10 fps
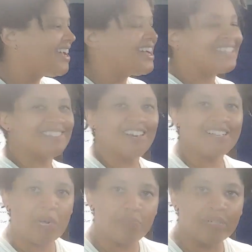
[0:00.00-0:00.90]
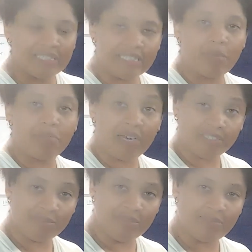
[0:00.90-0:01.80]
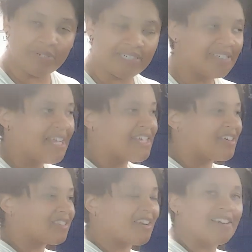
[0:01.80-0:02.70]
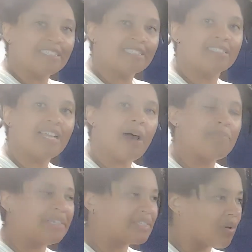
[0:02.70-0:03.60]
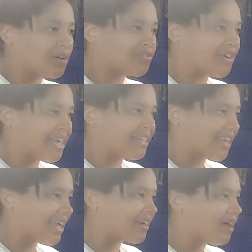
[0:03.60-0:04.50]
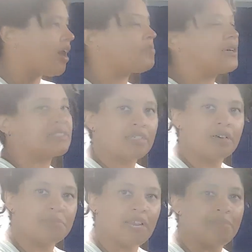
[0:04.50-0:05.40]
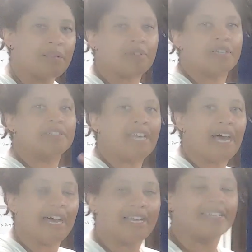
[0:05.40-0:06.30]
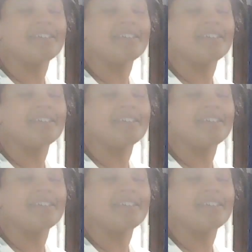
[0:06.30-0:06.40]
You're building the muscle memory. You're learning to not be so afraid, like, oh, a punch is coming at me, I'm gonna die.